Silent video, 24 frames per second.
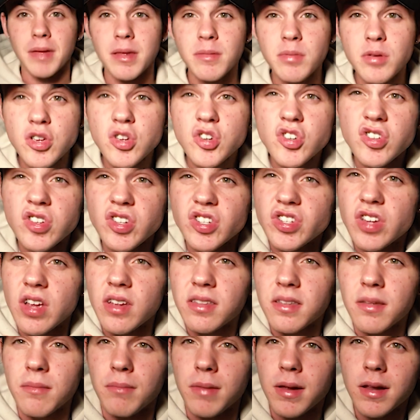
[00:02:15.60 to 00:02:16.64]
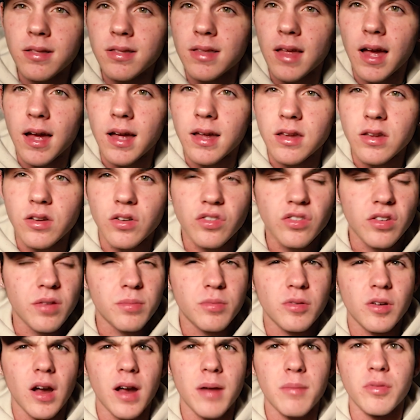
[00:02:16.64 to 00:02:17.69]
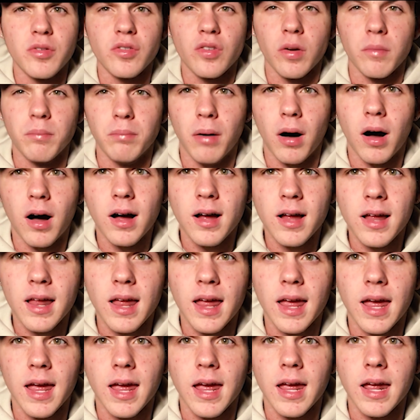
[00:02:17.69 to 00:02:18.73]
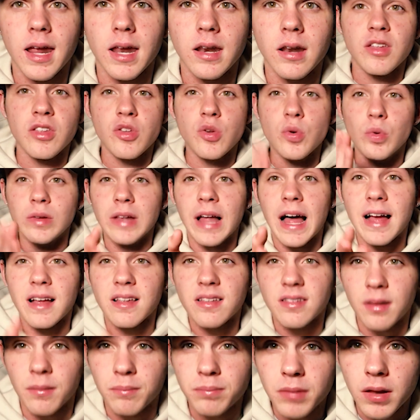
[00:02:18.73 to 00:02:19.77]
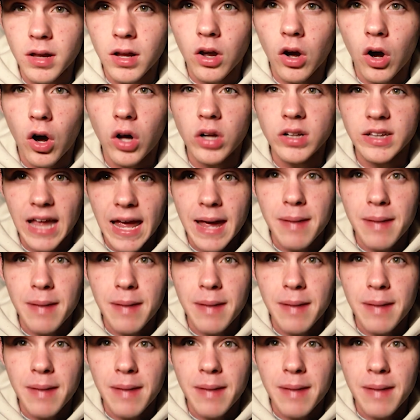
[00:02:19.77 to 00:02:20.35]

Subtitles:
Maybe you should just admit that your subscribers are bought and you lack something called